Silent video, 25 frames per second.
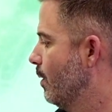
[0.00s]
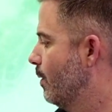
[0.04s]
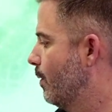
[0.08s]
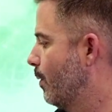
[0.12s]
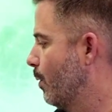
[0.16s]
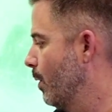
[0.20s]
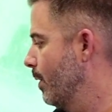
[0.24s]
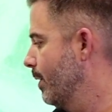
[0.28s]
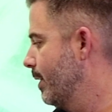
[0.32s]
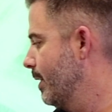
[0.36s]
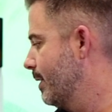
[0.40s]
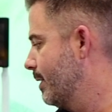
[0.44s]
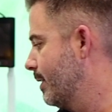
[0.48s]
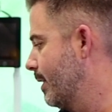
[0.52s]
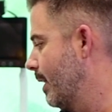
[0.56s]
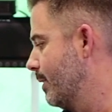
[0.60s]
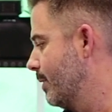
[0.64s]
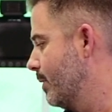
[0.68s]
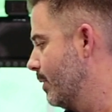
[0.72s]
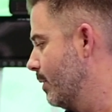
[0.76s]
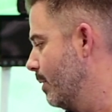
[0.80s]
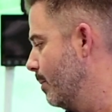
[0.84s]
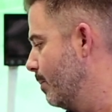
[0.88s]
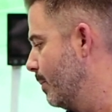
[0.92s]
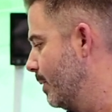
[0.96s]
For this
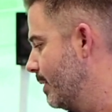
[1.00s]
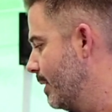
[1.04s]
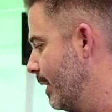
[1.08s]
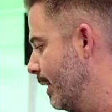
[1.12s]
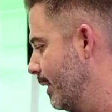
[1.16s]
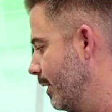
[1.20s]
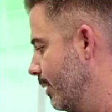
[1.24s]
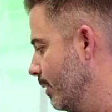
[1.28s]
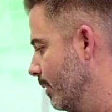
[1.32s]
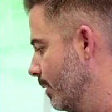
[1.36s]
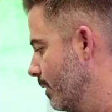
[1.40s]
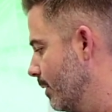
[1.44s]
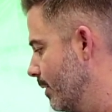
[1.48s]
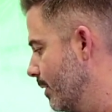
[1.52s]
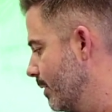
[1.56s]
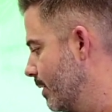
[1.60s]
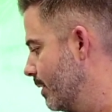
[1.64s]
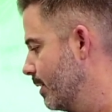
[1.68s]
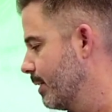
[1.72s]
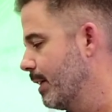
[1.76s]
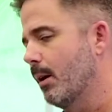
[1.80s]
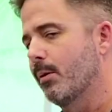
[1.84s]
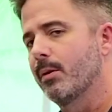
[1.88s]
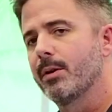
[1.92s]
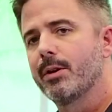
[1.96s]
sensor in particular, this
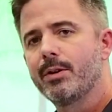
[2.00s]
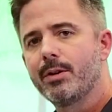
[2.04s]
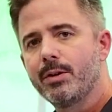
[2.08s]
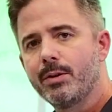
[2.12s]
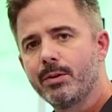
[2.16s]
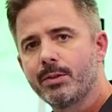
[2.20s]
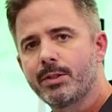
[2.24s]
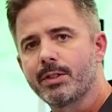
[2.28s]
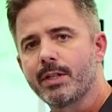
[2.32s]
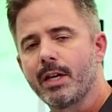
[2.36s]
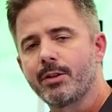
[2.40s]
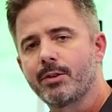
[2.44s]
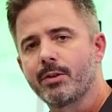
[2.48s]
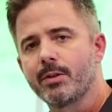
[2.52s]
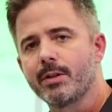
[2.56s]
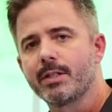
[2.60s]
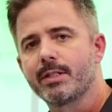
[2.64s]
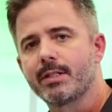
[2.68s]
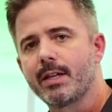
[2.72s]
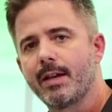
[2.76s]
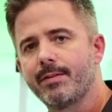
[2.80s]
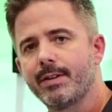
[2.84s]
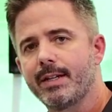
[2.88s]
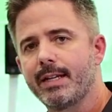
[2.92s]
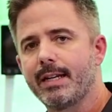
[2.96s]
is our new
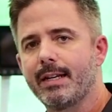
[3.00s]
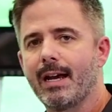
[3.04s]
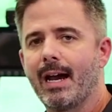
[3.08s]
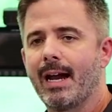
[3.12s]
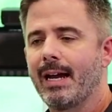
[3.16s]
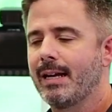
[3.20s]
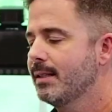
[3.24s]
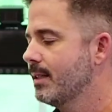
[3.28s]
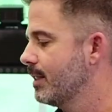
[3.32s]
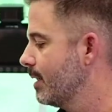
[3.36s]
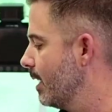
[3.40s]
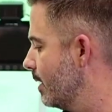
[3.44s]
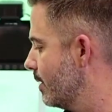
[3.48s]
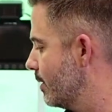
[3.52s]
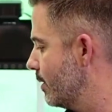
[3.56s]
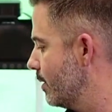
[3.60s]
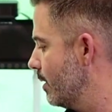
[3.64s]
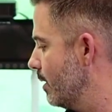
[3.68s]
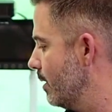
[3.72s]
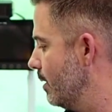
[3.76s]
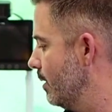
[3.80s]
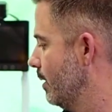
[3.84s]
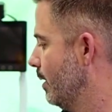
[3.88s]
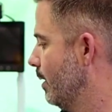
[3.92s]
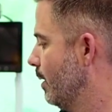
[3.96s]
Sentry-79
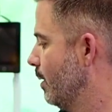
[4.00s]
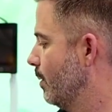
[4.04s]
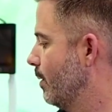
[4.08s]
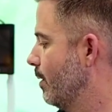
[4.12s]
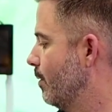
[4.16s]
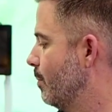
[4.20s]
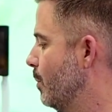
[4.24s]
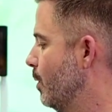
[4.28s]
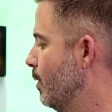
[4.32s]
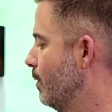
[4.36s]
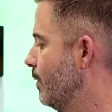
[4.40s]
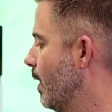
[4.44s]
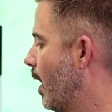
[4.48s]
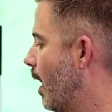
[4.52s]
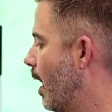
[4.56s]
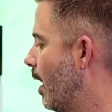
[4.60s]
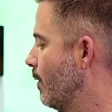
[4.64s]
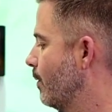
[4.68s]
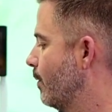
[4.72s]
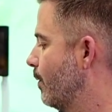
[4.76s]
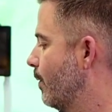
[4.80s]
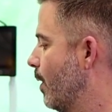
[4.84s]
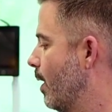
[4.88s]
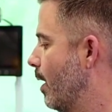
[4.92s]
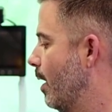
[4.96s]
sensor. We've moved
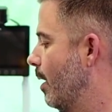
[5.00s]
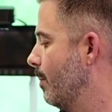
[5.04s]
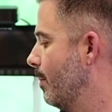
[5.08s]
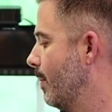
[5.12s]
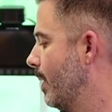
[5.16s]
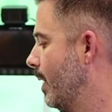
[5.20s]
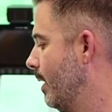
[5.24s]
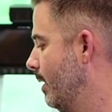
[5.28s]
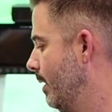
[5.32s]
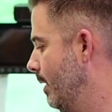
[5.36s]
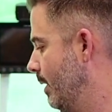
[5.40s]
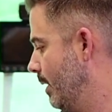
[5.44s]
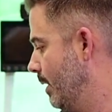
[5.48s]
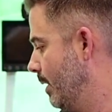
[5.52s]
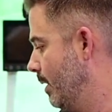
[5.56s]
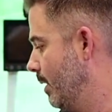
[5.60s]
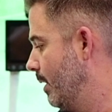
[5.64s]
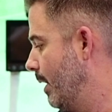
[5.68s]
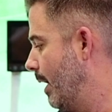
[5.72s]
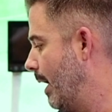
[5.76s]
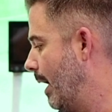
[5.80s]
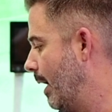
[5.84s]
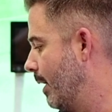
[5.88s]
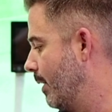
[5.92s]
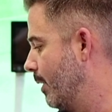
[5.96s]
on from
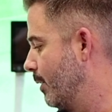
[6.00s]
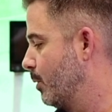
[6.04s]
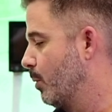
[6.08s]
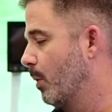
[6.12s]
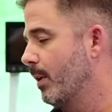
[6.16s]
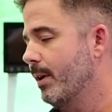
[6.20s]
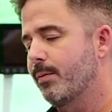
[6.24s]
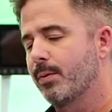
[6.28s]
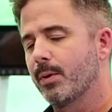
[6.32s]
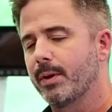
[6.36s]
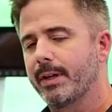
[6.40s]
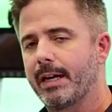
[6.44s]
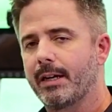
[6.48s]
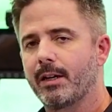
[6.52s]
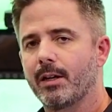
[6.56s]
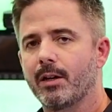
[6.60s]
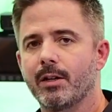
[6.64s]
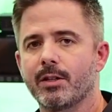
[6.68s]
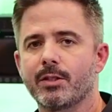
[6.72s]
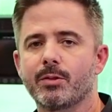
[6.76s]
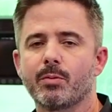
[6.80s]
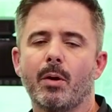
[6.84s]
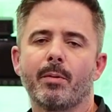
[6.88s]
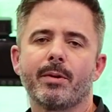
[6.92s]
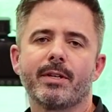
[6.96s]
the 24
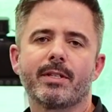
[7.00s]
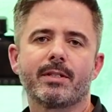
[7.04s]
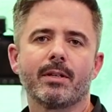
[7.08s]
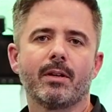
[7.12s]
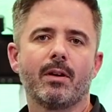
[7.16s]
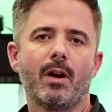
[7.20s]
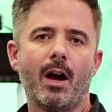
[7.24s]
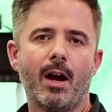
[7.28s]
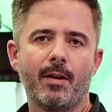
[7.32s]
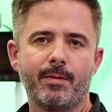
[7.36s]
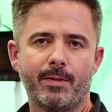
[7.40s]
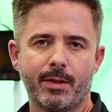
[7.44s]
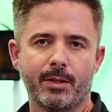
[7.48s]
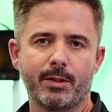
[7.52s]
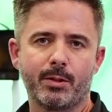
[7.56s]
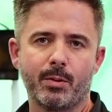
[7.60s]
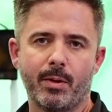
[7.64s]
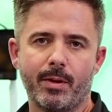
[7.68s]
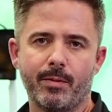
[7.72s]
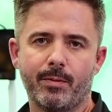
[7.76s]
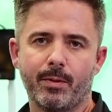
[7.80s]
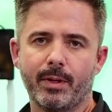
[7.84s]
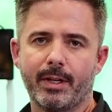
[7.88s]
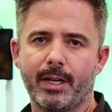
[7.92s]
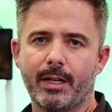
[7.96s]
gigahertz. While we still offer the
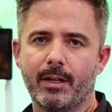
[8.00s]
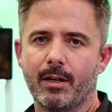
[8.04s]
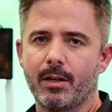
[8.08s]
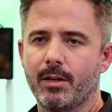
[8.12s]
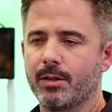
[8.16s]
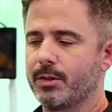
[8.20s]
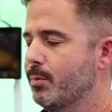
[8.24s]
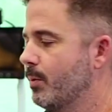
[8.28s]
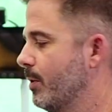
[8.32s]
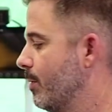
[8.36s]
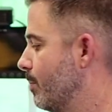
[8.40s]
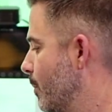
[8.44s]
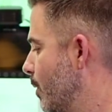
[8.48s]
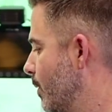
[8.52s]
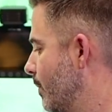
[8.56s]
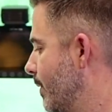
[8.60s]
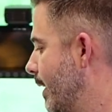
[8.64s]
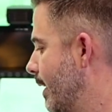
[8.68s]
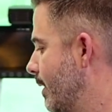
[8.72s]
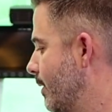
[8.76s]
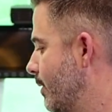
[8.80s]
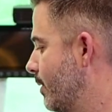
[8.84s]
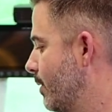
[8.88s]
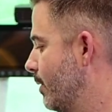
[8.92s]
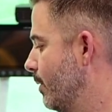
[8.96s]
24 gigahertz, we've moved
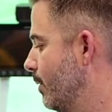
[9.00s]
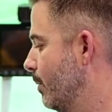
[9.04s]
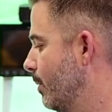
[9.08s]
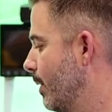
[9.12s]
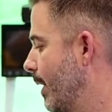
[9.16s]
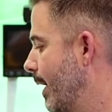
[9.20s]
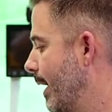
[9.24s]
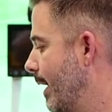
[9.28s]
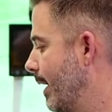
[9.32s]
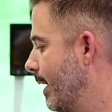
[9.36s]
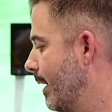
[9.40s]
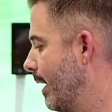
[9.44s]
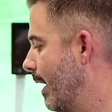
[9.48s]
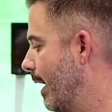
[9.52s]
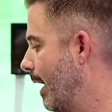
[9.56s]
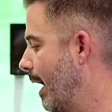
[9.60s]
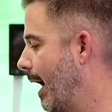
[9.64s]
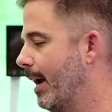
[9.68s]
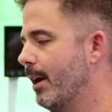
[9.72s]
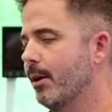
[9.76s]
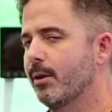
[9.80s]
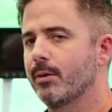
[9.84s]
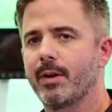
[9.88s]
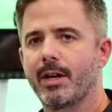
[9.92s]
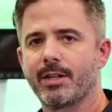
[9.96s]
into a
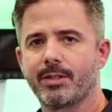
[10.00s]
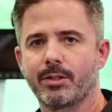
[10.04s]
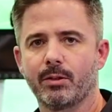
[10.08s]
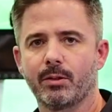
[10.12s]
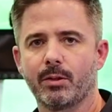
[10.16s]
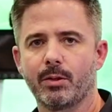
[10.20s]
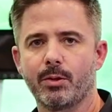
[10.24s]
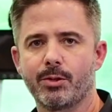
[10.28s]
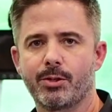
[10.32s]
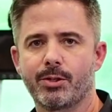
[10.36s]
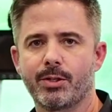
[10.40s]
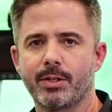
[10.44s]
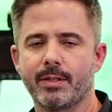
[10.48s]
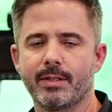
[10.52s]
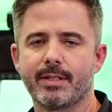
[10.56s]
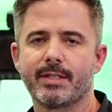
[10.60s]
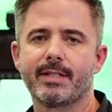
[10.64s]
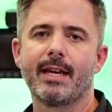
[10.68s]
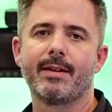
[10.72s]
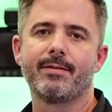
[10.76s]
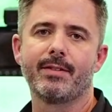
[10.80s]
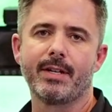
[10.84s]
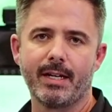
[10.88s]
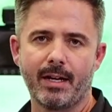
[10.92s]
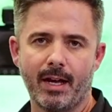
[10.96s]
higher resolution
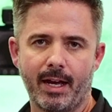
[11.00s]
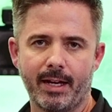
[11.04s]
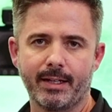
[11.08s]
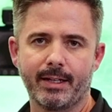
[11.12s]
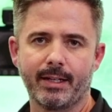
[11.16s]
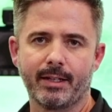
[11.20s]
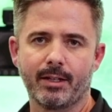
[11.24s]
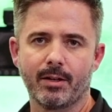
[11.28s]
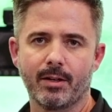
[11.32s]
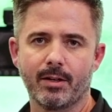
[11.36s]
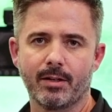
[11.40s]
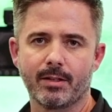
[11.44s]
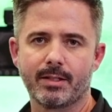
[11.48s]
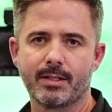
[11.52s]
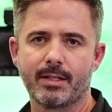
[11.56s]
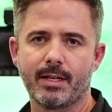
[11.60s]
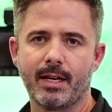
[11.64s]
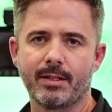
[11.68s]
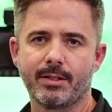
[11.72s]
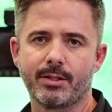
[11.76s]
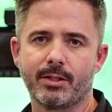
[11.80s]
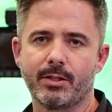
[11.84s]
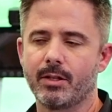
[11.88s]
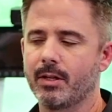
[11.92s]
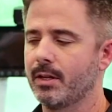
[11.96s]
79 gigahertz
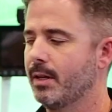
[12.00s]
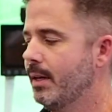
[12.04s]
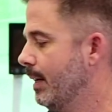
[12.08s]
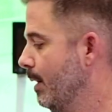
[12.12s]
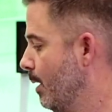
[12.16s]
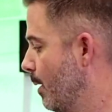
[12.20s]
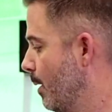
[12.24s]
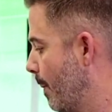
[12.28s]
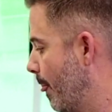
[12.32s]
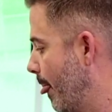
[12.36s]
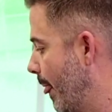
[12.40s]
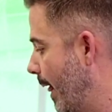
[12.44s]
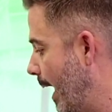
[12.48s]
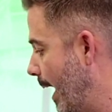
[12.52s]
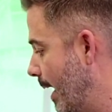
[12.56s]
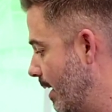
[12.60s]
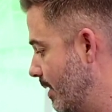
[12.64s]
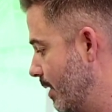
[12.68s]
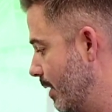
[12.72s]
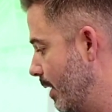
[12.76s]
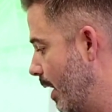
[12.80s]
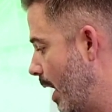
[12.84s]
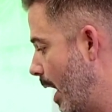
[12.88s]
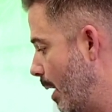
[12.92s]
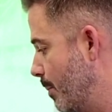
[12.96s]
sensor as
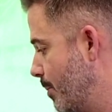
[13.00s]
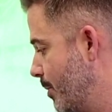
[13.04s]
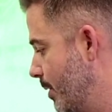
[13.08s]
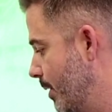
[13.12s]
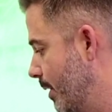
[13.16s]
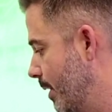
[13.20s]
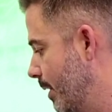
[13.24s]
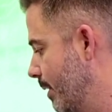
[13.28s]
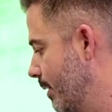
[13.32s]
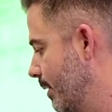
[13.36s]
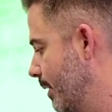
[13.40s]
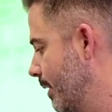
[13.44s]
an option.